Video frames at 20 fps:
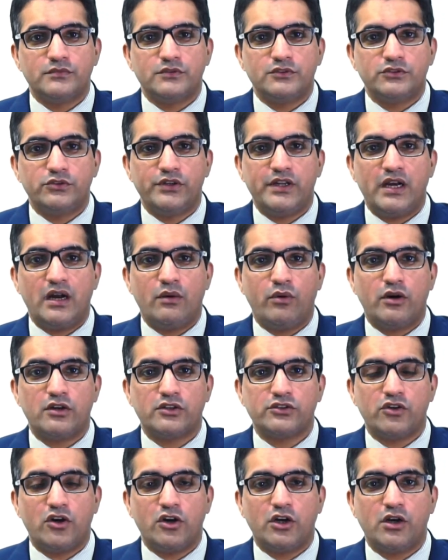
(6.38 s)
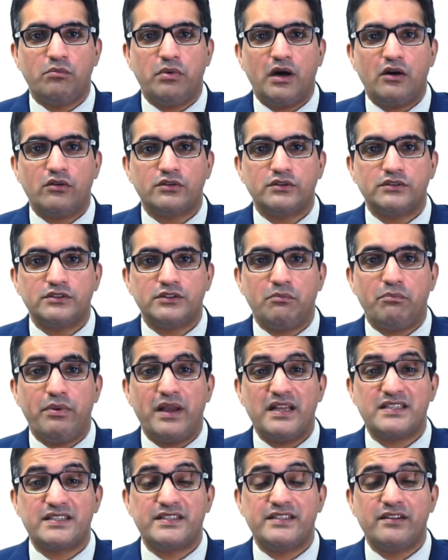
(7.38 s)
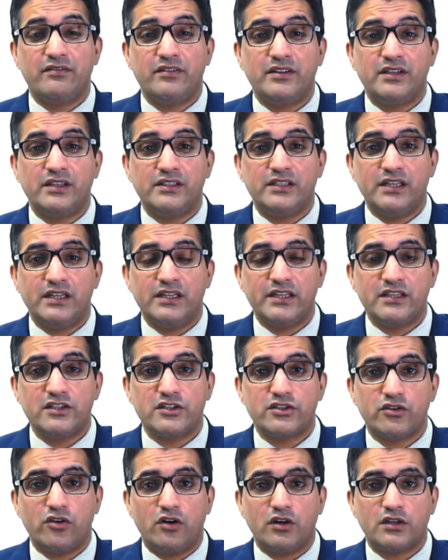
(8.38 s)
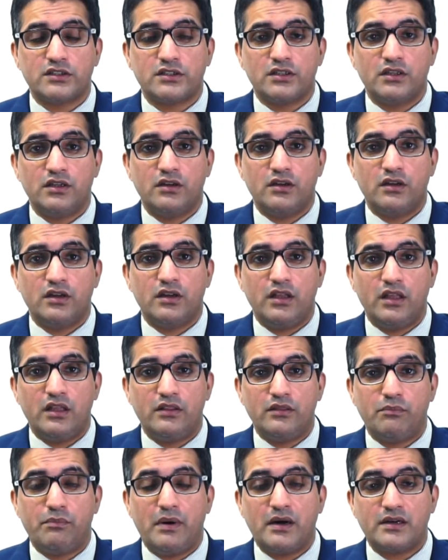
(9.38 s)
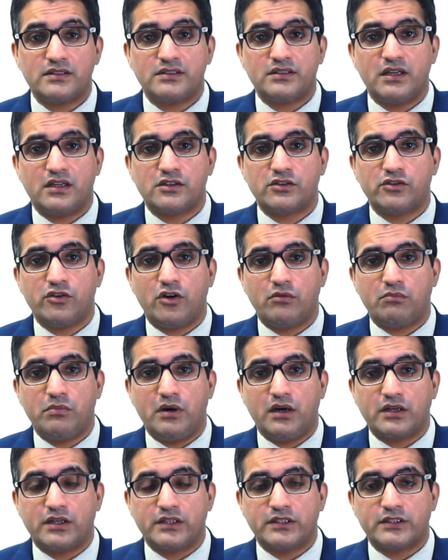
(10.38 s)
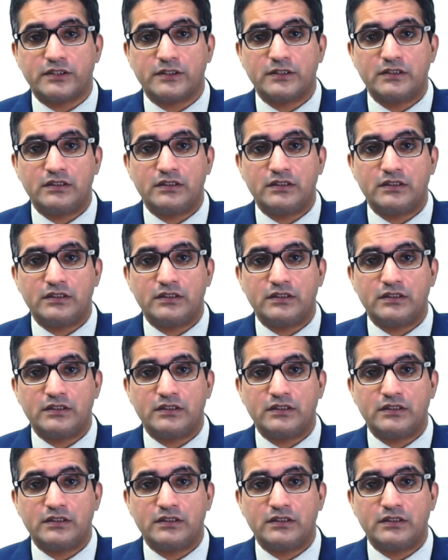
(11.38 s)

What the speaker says: today I want to talk about the best dividend yielding stocks in the Pakistan stock market.